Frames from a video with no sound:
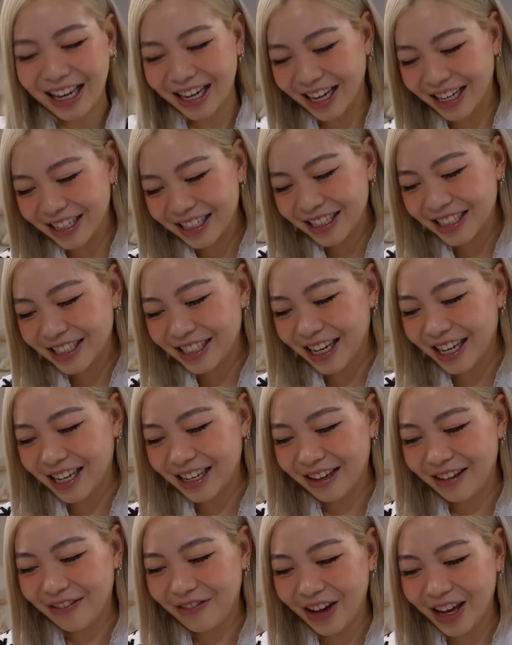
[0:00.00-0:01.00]
I can't decide
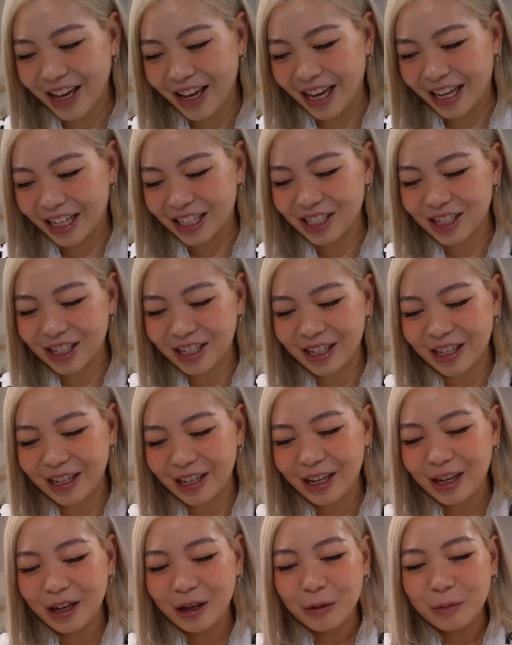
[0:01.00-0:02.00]
if I
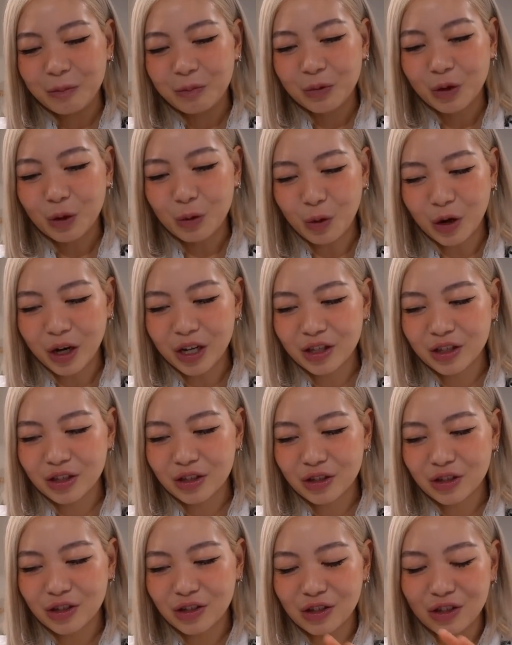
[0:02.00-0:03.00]
actually
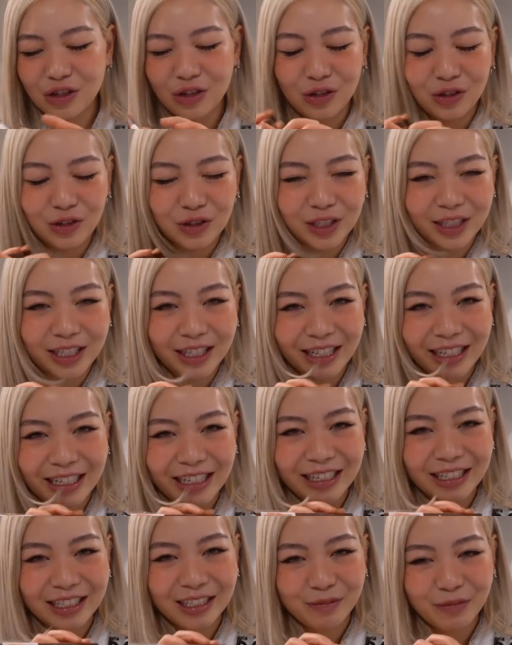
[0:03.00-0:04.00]
want to use
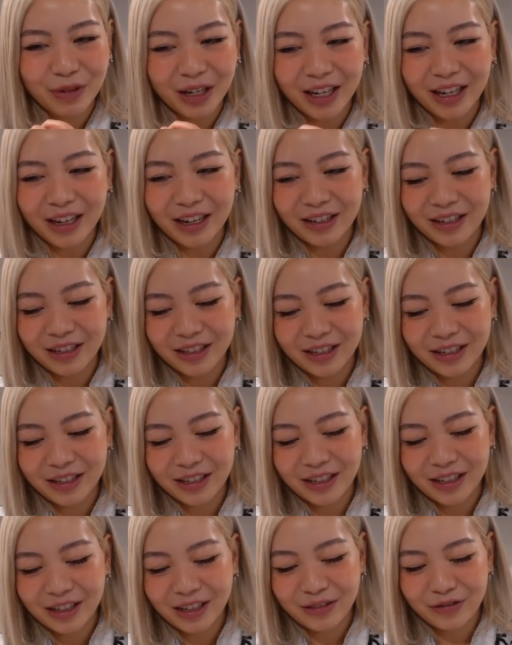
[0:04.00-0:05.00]
these, but
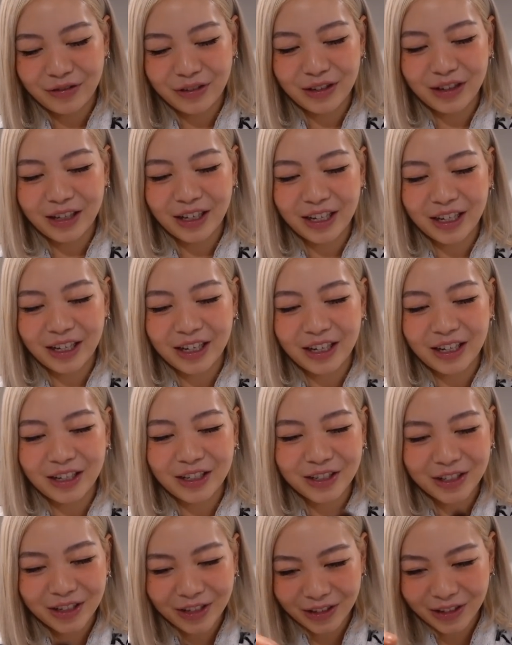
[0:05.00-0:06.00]
I feel like I
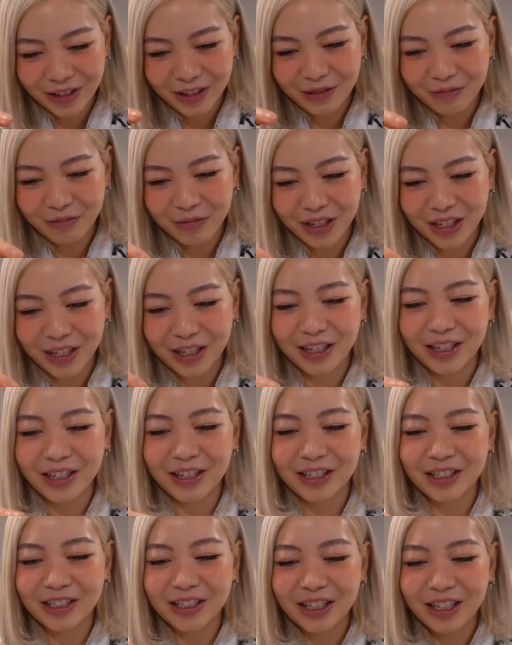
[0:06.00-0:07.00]
shouldn't
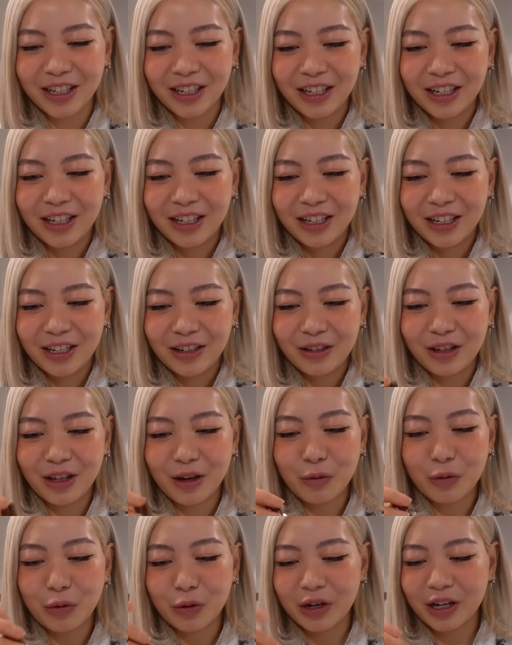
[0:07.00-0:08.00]
because
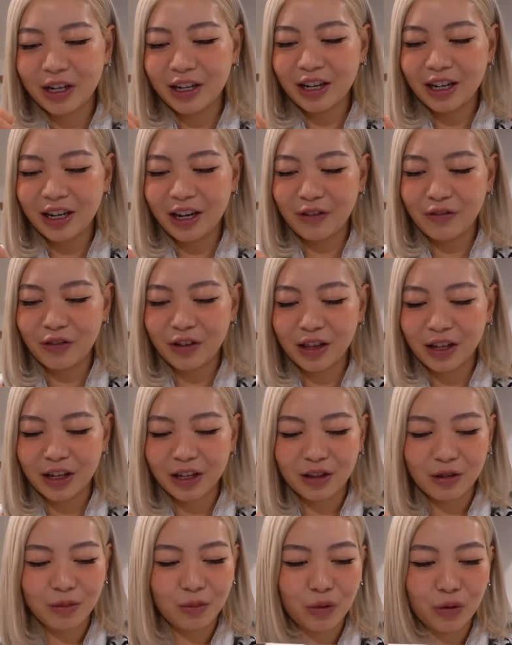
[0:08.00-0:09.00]
they're wooden, and I feel
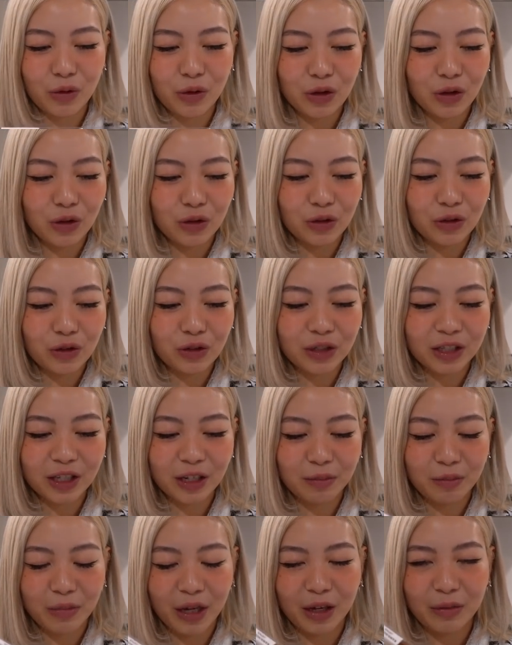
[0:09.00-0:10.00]
like the more you use
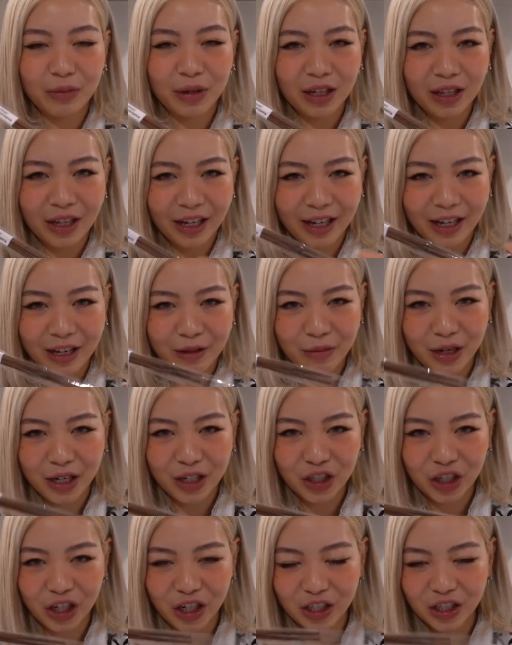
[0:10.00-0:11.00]
it, maybe like it might
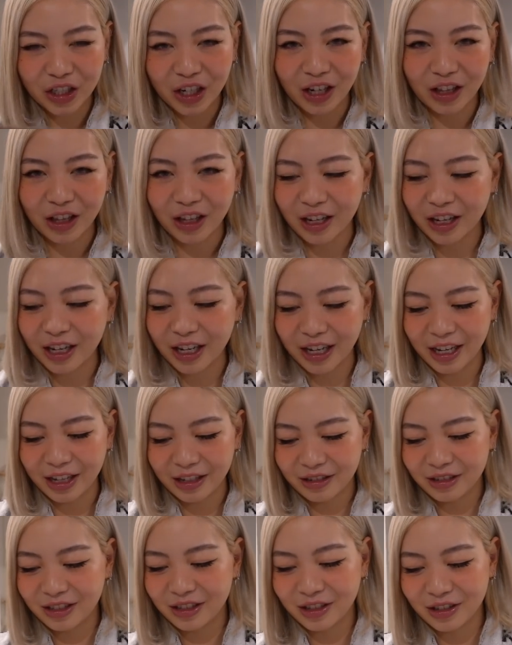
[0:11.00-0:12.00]
change color,
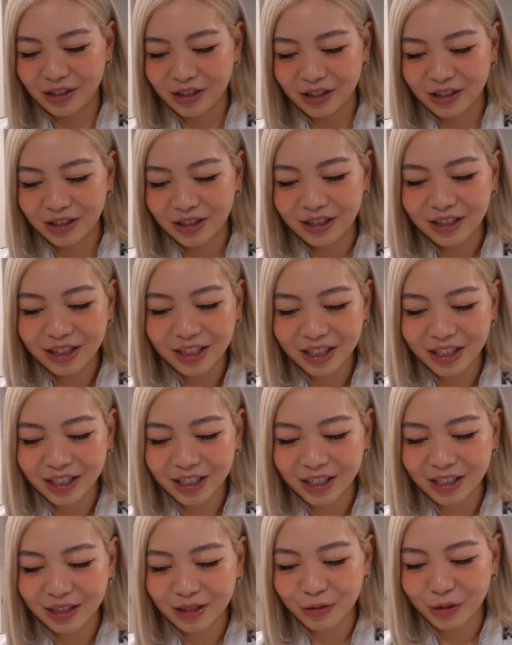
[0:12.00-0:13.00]
and you know, it
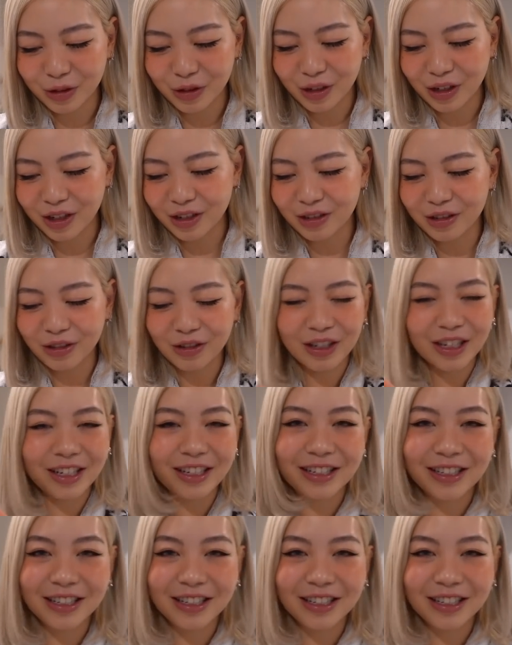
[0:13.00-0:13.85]
just will not look